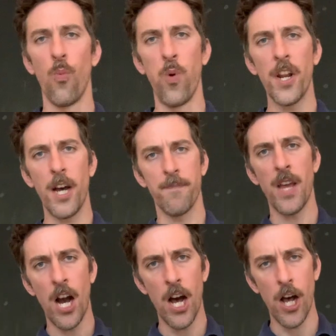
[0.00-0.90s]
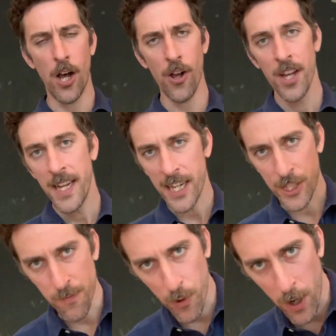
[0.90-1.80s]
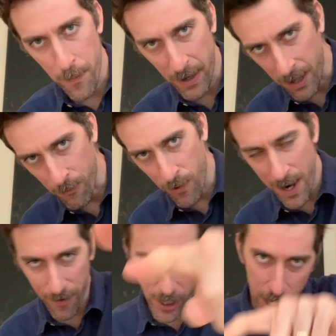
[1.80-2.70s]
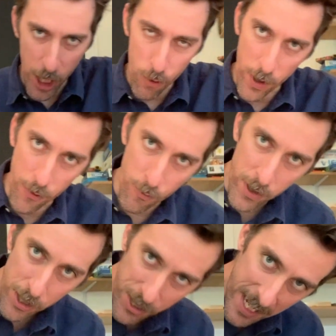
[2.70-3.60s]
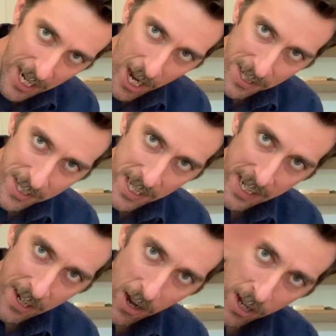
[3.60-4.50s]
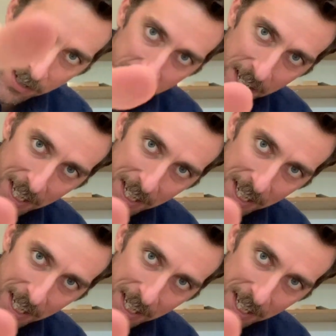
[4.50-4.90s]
What up, y'all? It's your boy barrettraven here with Realty Austin in Austin,